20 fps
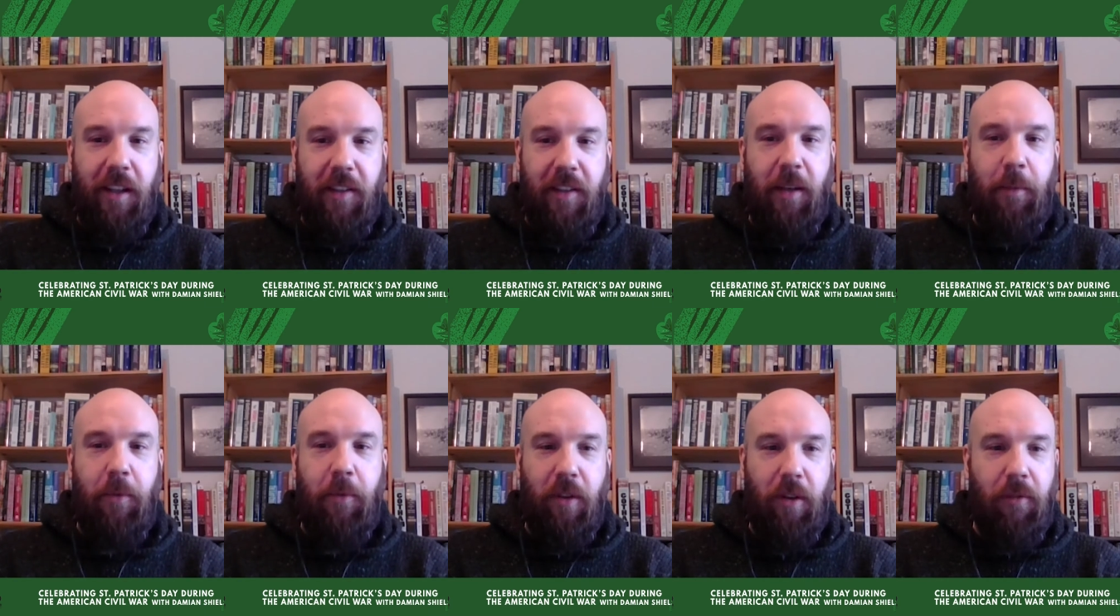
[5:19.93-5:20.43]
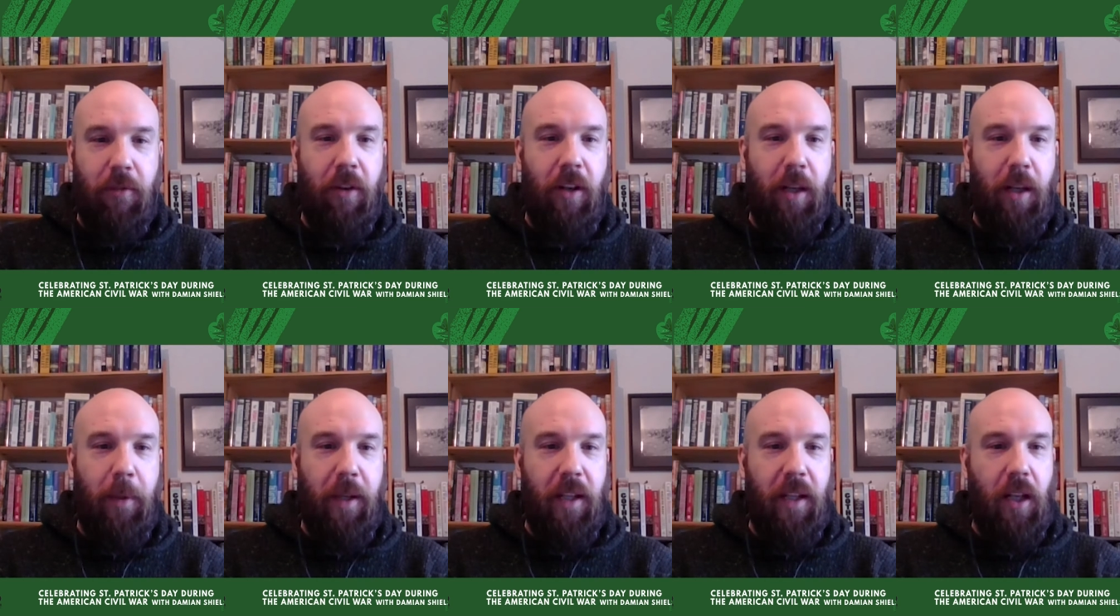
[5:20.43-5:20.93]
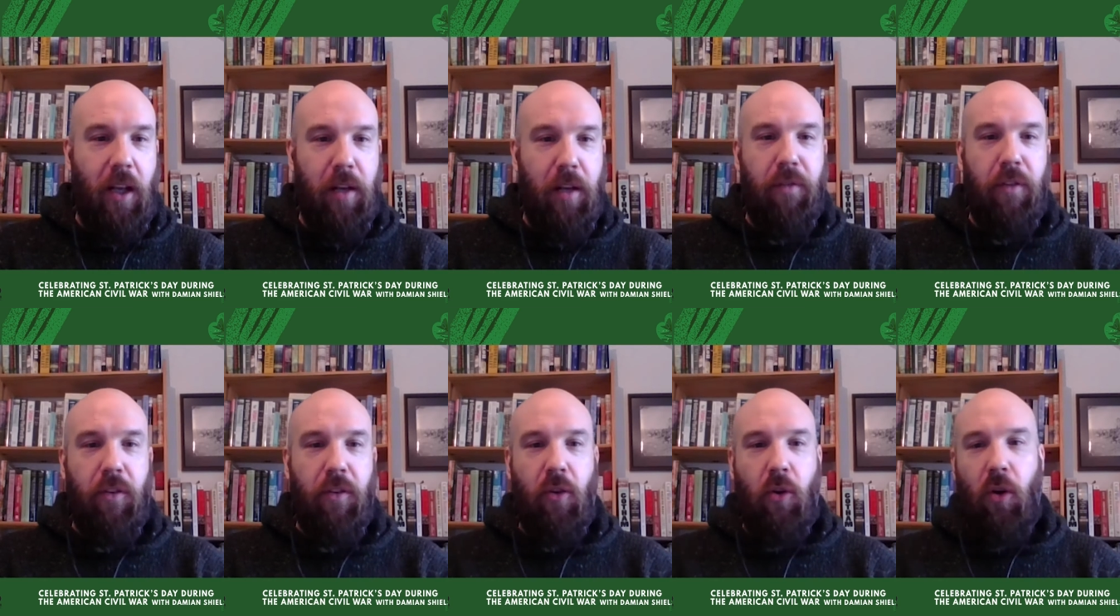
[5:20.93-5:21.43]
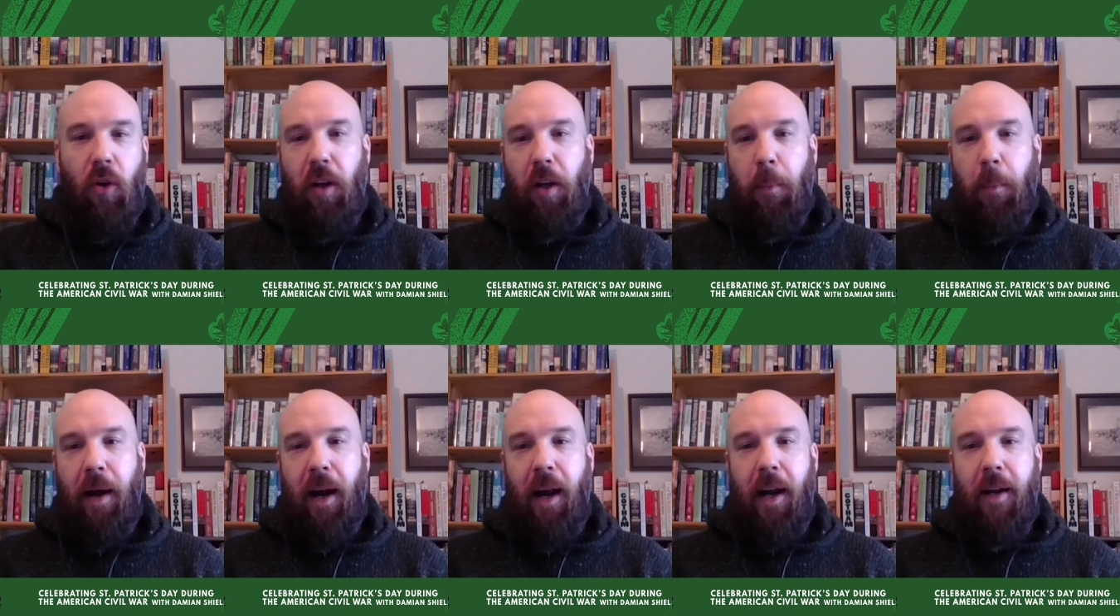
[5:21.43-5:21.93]
He seems to have really been the life and soul of
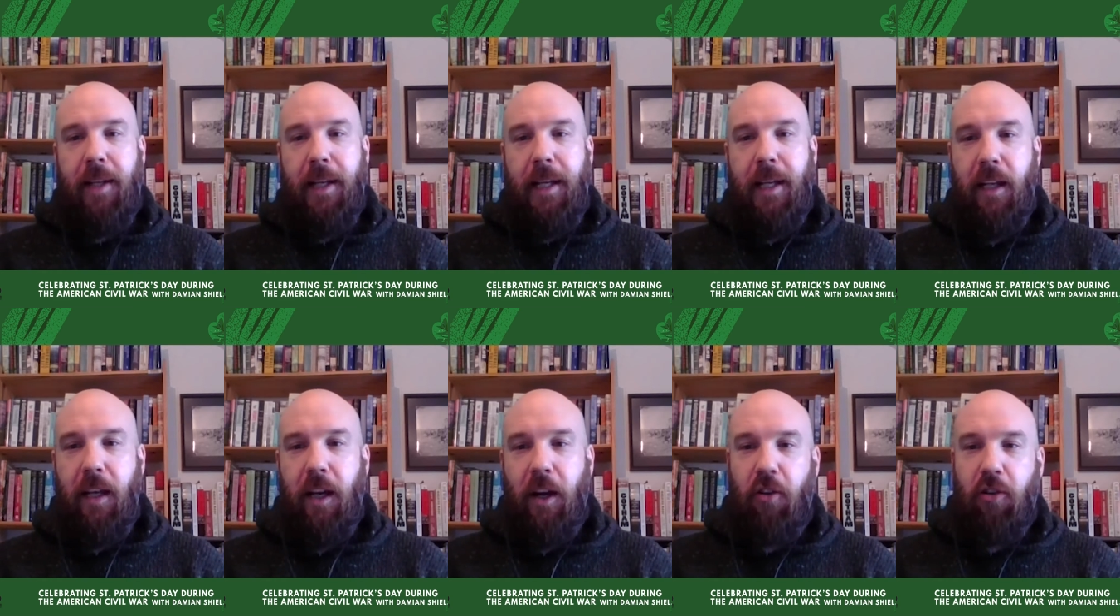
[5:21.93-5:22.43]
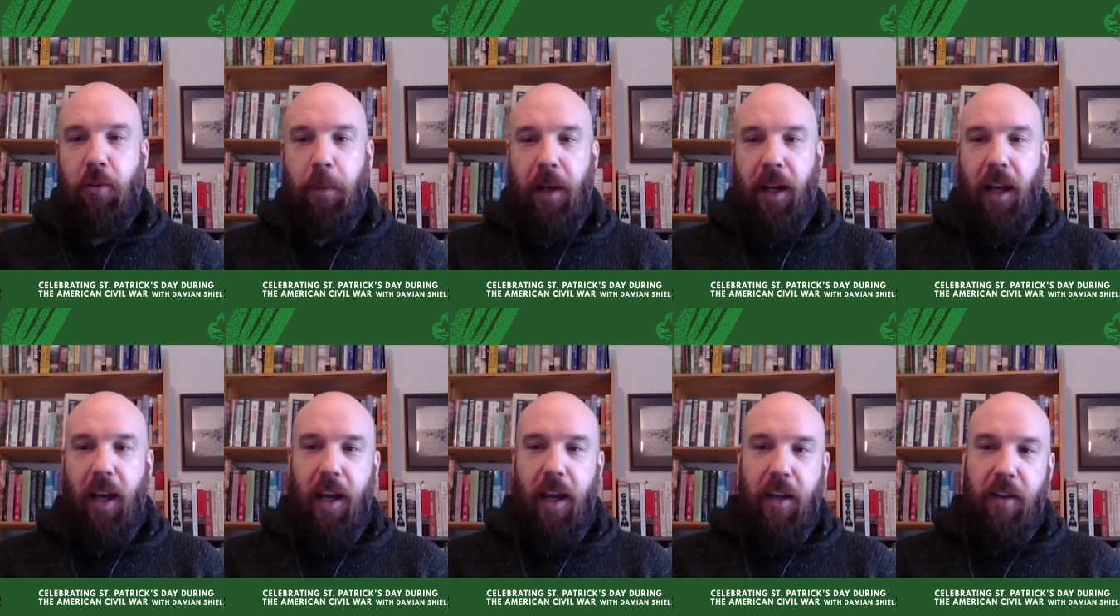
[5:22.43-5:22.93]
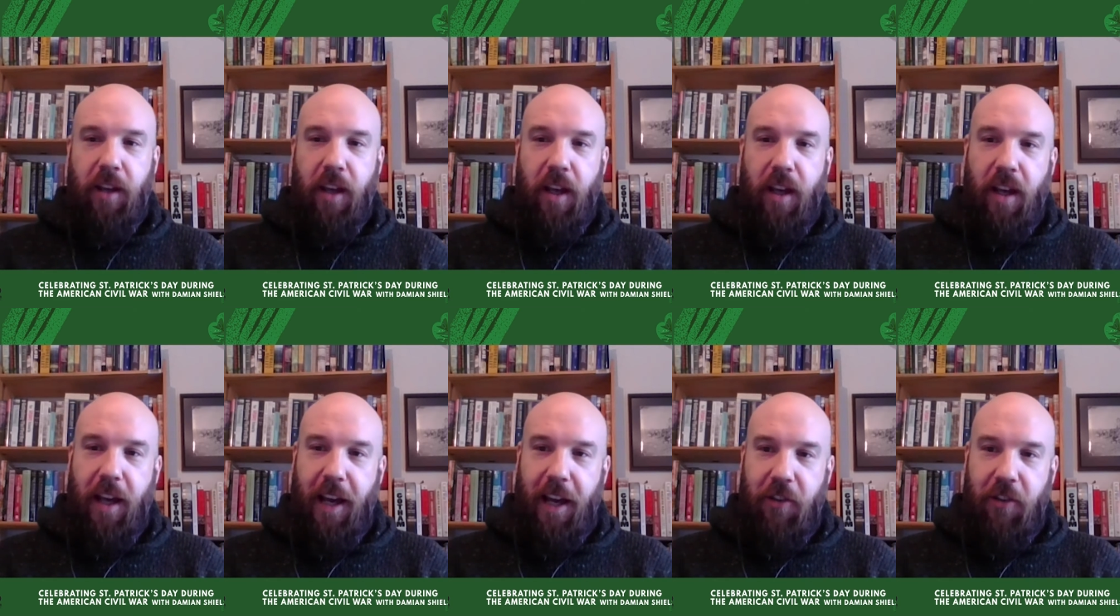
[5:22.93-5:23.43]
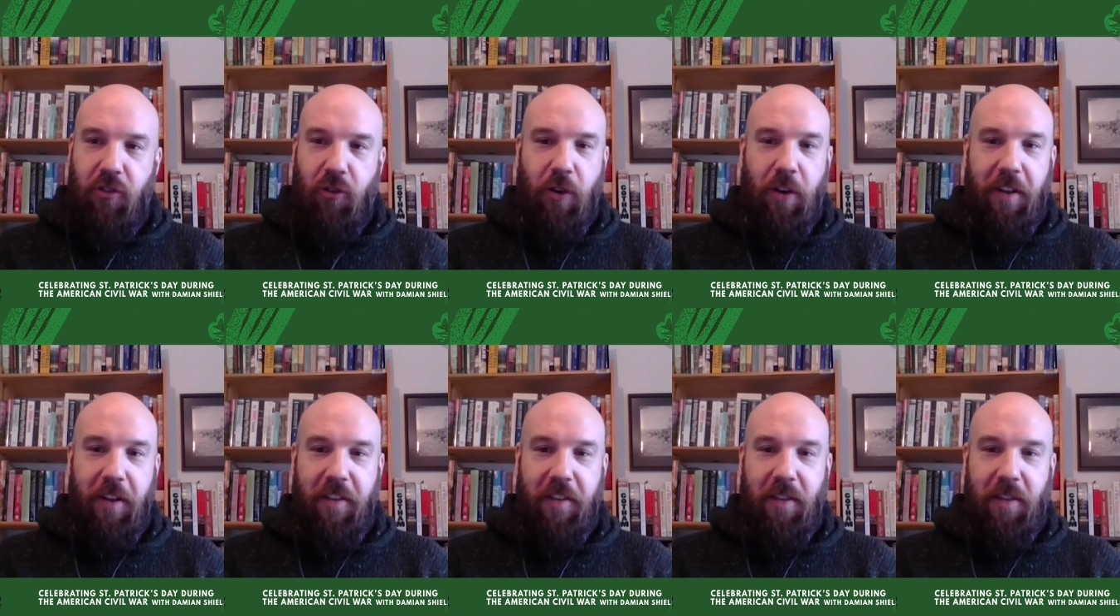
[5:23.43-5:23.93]
the party in the Irish Brigade
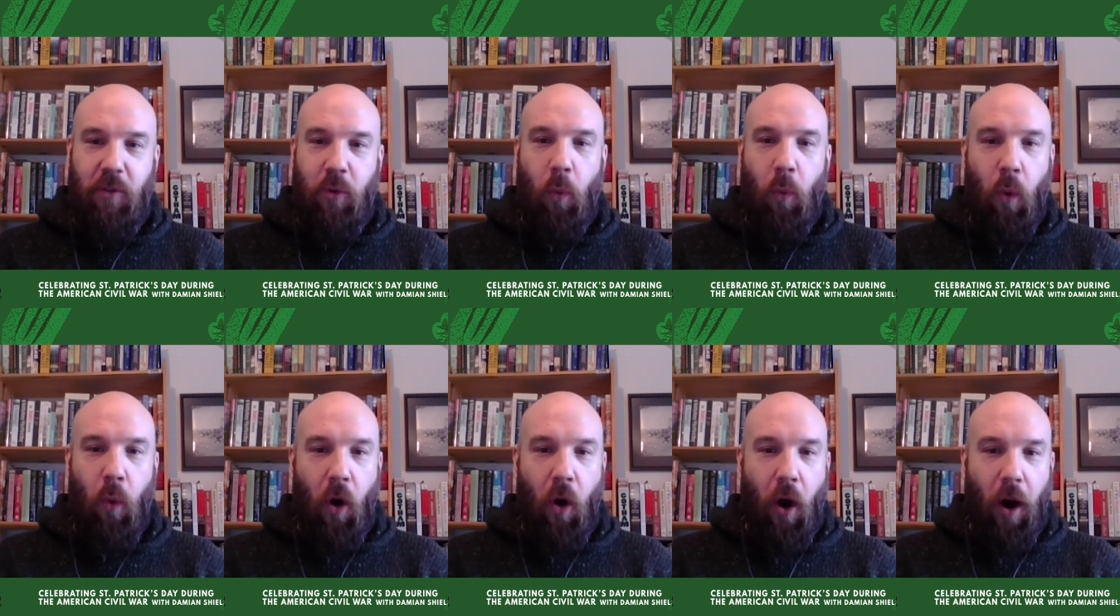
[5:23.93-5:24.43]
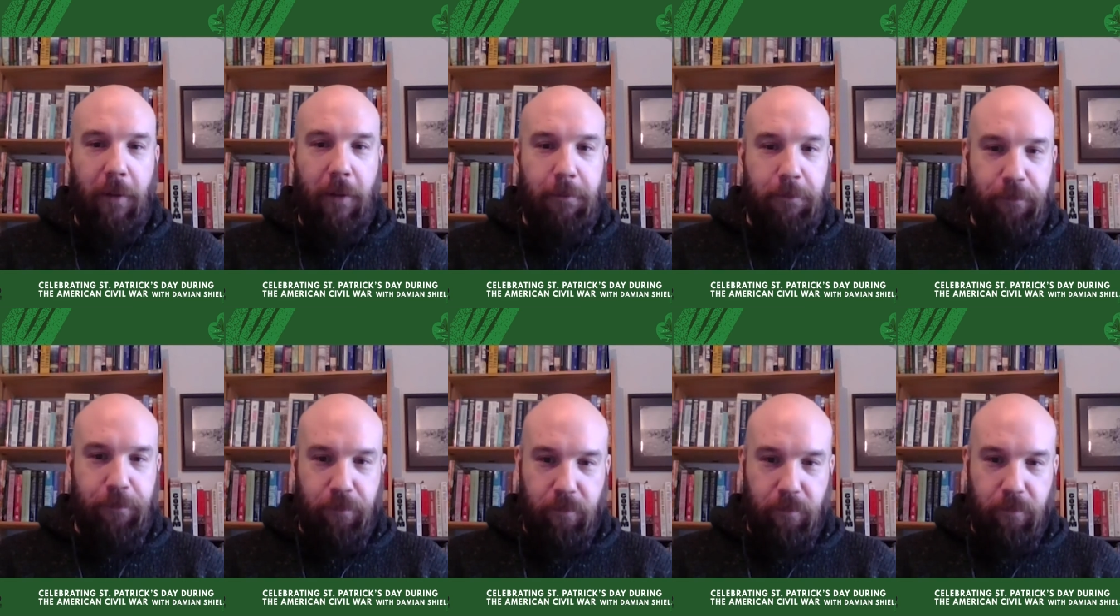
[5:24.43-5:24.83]
during the Civil War.